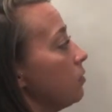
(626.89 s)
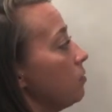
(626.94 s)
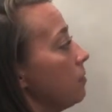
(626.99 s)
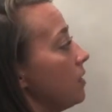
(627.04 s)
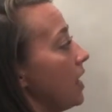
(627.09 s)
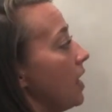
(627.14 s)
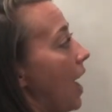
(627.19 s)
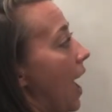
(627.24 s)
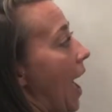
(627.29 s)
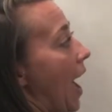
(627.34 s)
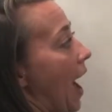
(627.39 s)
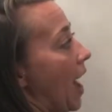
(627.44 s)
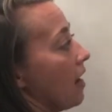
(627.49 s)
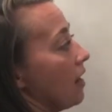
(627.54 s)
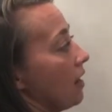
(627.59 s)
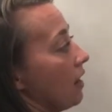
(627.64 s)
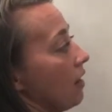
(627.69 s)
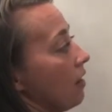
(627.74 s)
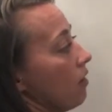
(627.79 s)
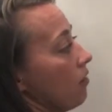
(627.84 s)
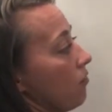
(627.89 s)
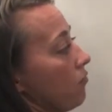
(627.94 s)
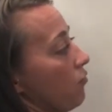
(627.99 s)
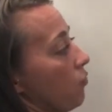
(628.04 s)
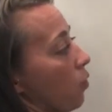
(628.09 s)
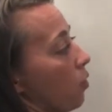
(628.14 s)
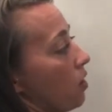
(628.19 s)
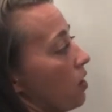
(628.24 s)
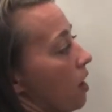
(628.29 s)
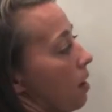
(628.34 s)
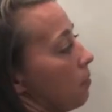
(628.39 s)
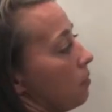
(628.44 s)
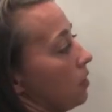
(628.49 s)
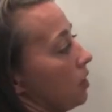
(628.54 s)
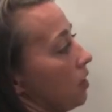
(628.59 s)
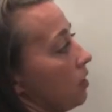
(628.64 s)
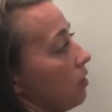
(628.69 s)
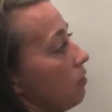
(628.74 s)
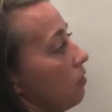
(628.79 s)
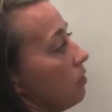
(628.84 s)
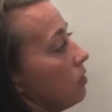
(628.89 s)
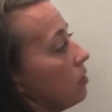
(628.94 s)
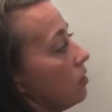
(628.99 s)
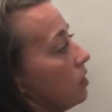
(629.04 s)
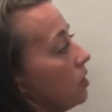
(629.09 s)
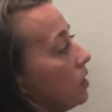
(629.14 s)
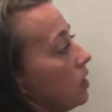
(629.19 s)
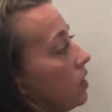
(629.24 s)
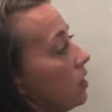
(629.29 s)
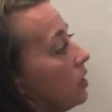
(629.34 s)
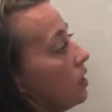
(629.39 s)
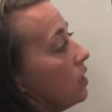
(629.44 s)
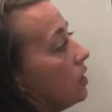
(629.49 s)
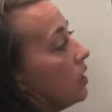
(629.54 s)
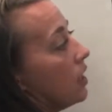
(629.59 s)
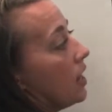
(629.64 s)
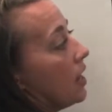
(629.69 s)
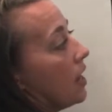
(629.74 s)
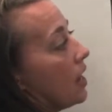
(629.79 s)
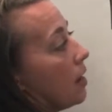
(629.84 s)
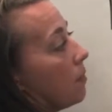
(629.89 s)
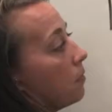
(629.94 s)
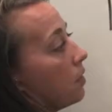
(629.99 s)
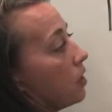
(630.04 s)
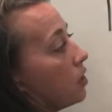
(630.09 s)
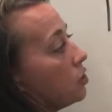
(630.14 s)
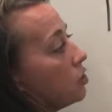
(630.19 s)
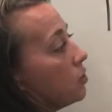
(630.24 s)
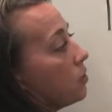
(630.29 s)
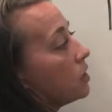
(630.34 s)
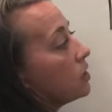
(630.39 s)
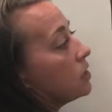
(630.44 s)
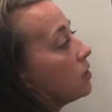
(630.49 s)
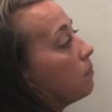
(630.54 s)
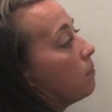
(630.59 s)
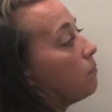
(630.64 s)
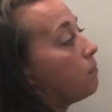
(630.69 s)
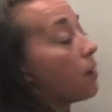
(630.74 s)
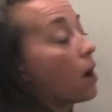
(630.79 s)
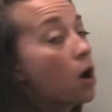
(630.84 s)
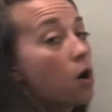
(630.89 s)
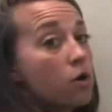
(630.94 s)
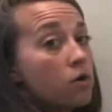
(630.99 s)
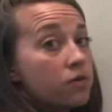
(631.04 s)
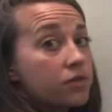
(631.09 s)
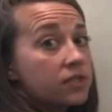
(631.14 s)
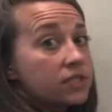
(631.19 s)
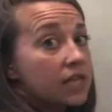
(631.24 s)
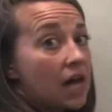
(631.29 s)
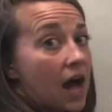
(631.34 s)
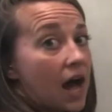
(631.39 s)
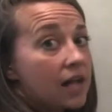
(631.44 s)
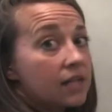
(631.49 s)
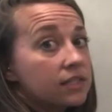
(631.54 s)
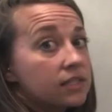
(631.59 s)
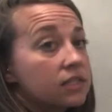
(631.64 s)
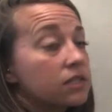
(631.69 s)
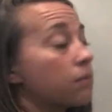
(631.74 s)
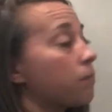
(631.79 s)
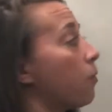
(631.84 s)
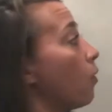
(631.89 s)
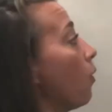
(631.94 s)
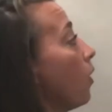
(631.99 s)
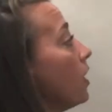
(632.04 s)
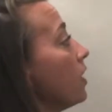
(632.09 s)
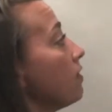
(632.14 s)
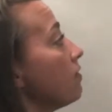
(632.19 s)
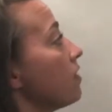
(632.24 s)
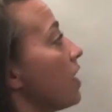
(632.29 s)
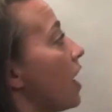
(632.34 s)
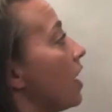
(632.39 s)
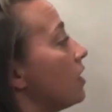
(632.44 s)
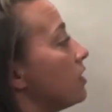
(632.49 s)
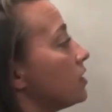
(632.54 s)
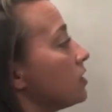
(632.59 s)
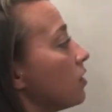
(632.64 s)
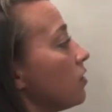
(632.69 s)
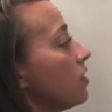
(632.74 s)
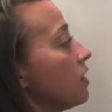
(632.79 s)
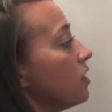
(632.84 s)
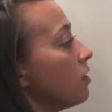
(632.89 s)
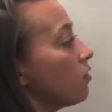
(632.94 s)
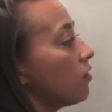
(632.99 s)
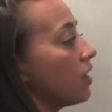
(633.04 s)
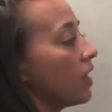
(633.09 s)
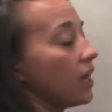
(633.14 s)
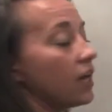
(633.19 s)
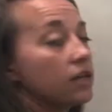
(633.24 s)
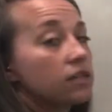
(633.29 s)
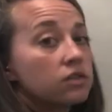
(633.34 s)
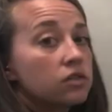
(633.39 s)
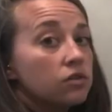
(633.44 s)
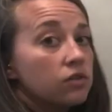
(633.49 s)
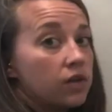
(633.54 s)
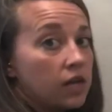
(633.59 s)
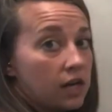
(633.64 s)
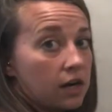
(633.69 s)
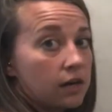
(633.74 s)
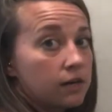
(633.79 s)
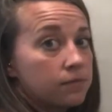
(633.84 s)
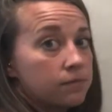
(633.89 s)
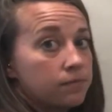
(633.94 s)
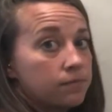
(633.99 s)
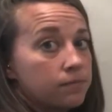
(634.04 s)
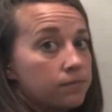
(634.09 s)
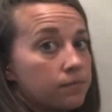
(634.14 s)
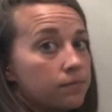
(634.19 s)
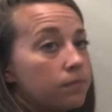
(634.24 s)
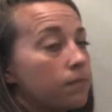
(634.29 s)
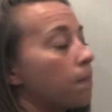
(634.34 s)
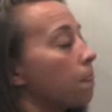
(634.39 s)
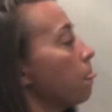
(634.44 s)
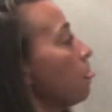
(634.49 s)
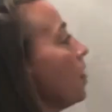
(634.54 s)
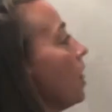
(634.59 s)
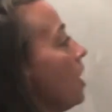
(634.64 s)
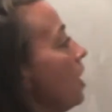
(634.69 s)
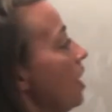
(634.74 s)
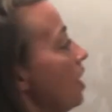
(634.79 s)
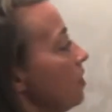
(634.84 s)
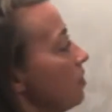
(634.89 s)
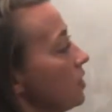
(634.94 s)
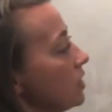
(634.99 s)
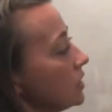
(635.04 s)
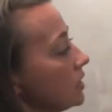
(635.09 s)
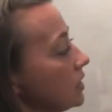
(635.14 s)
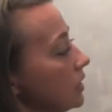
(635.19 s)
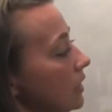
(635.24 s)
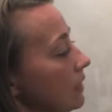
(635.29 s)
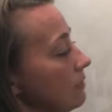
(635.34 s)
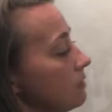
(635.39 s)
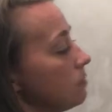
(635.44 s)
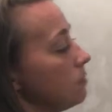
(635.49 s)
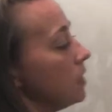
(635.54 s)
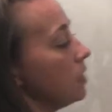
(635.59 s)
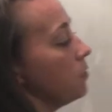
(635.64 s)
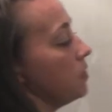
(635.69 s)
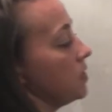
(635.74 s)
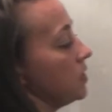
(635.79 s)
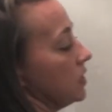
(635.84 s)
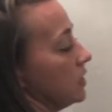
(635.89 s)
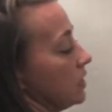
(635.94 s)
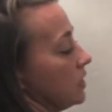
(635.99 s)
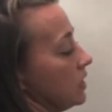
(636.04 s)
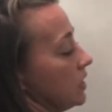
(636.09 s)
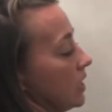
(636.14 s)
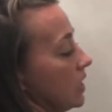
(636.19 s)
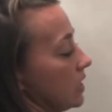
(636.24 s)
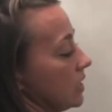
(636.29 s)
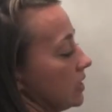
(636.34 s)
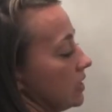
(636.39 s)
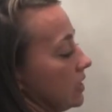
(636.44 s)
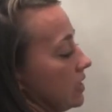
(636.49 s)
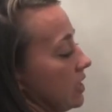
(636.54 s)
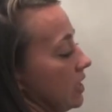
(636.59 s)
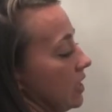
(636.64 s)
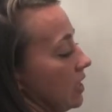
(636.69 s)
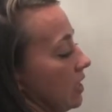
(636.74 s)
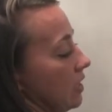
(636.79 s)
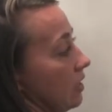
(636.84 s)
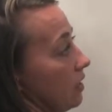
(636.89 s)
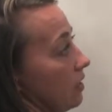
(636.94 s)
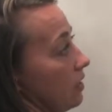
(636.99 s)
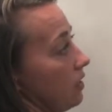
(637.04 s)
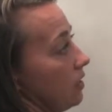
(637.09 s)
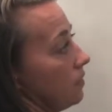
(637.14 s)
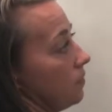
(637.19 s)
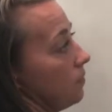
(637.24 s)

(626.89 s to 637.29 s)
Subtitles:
would be adding 4W. And I'm going to do it to both sides. The point of that is so that it'll cancel here. This leaves me with a 16